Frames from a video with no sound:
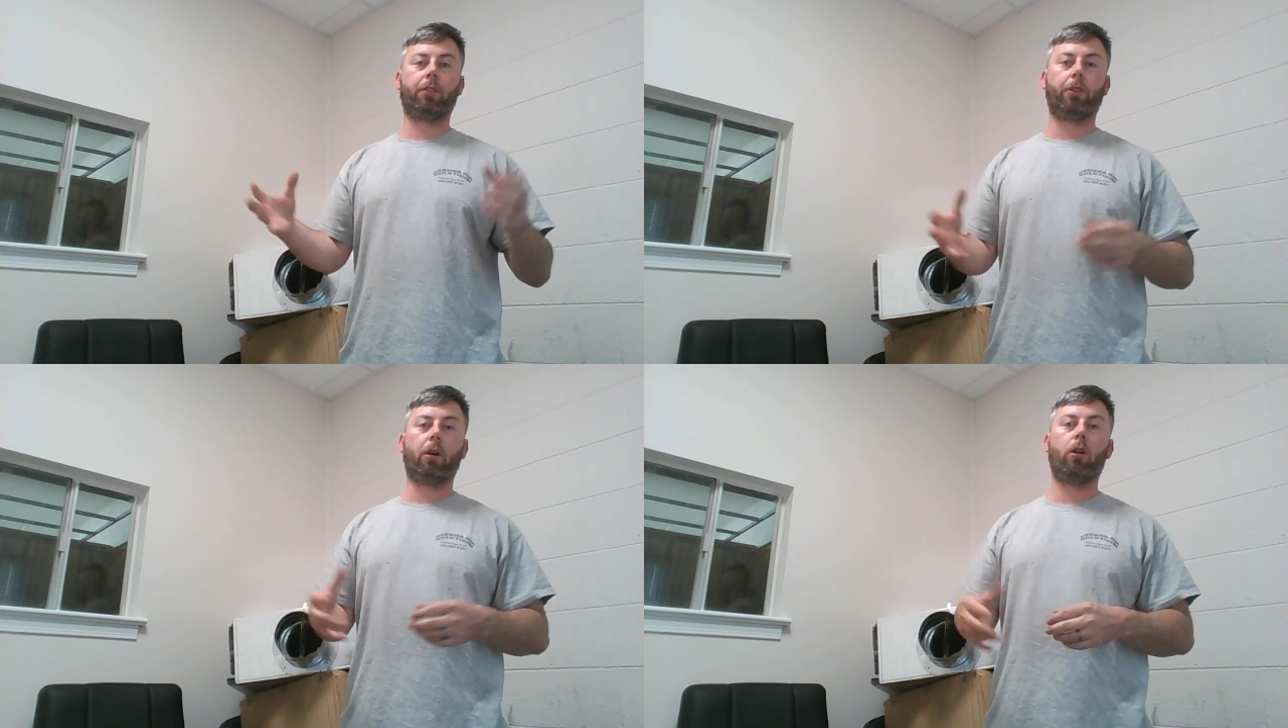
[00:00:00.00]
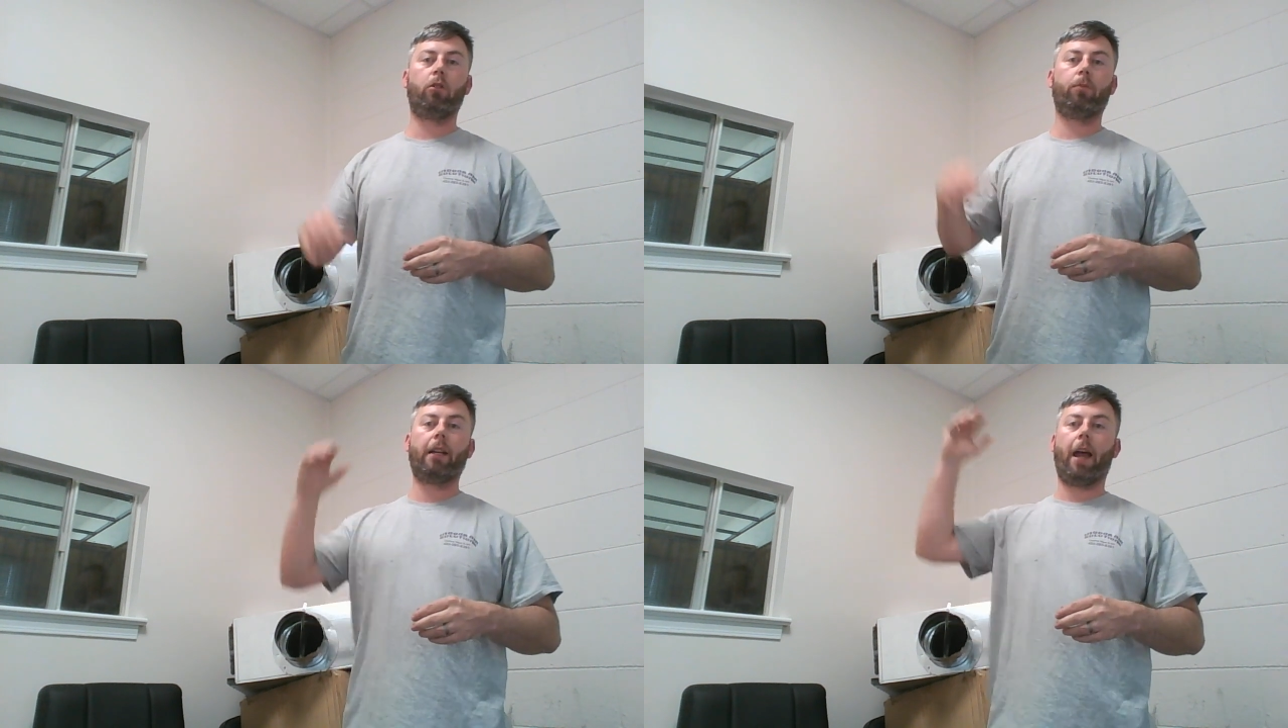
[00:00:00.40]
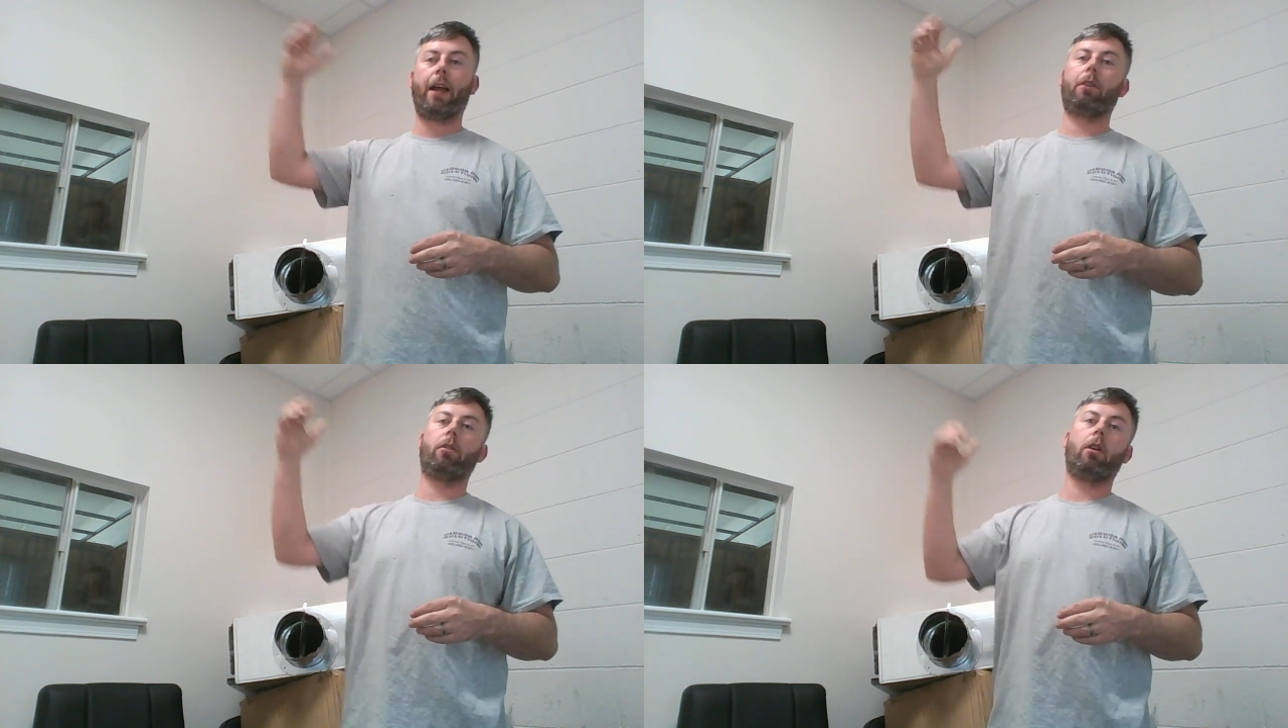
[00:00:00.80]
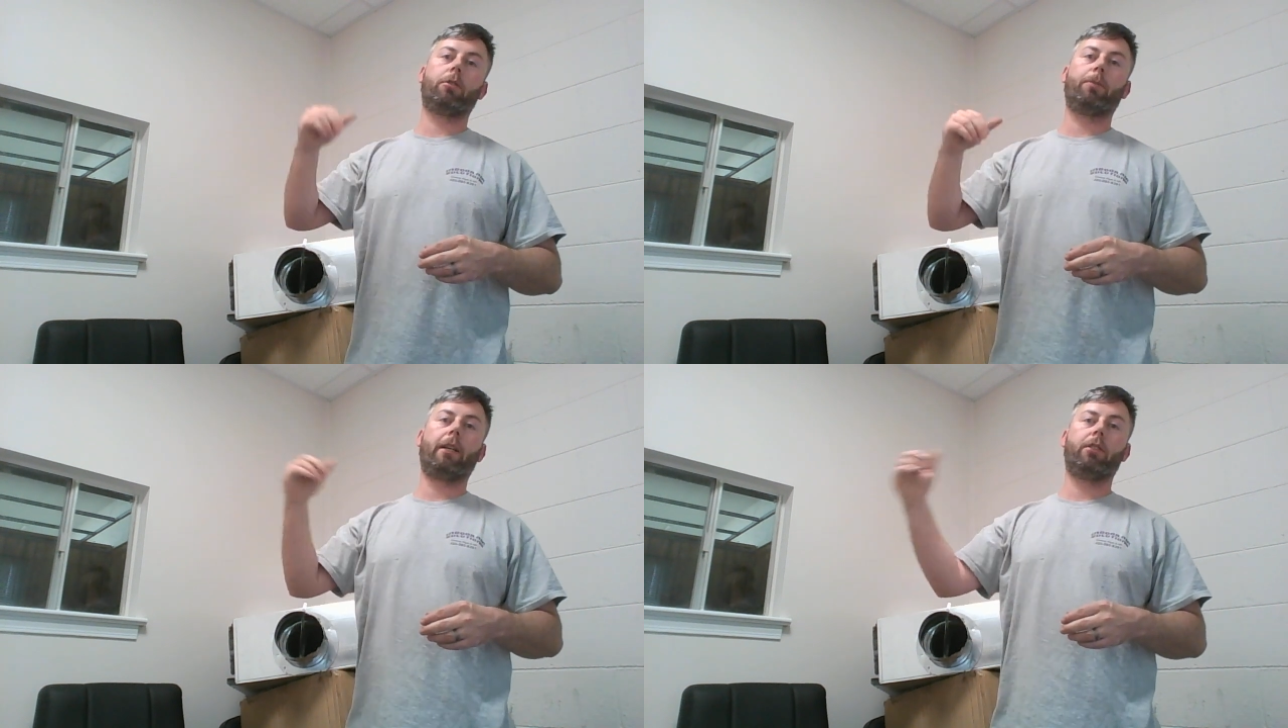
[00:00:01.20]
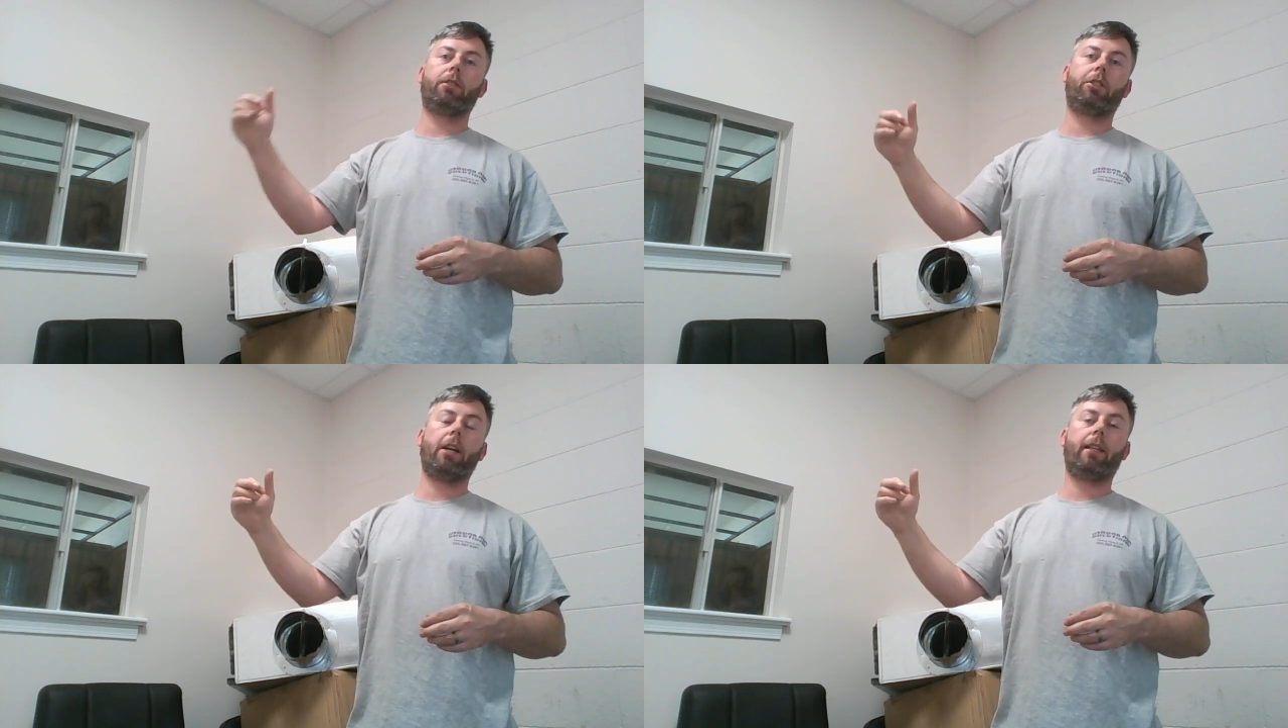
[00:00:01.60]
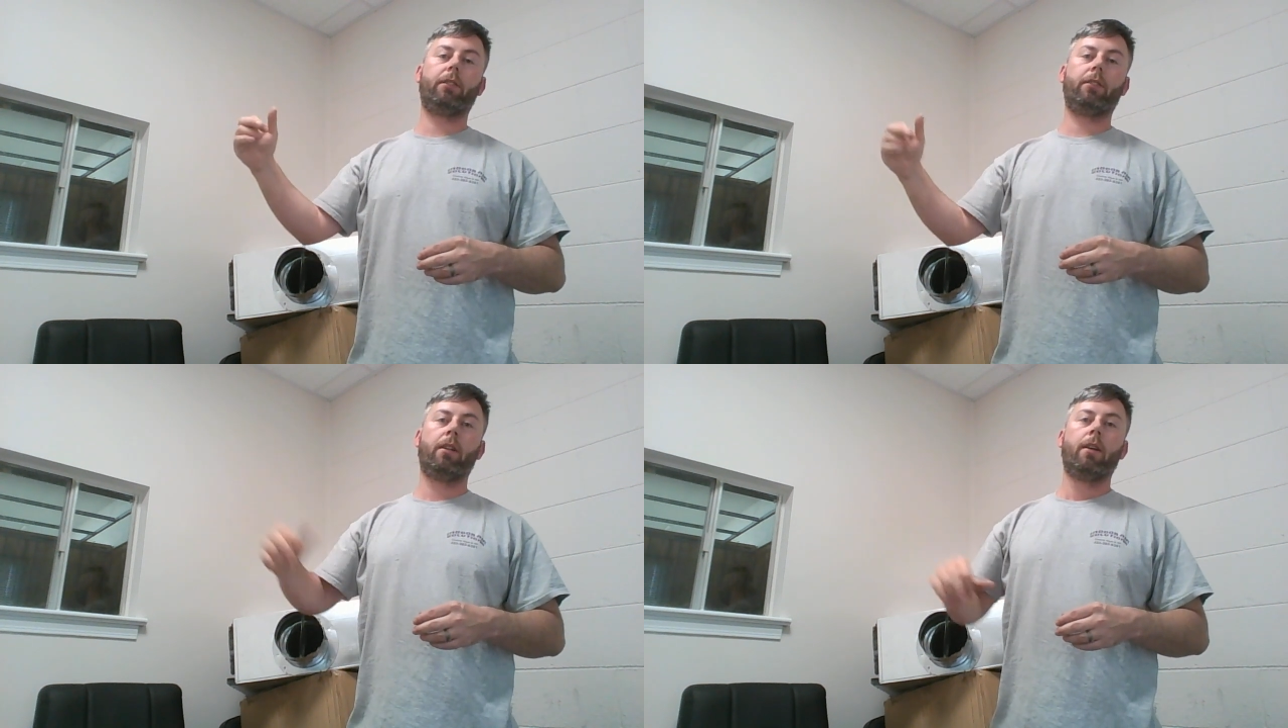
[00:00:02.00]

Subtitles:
of your home, an attic, crawl space, chase.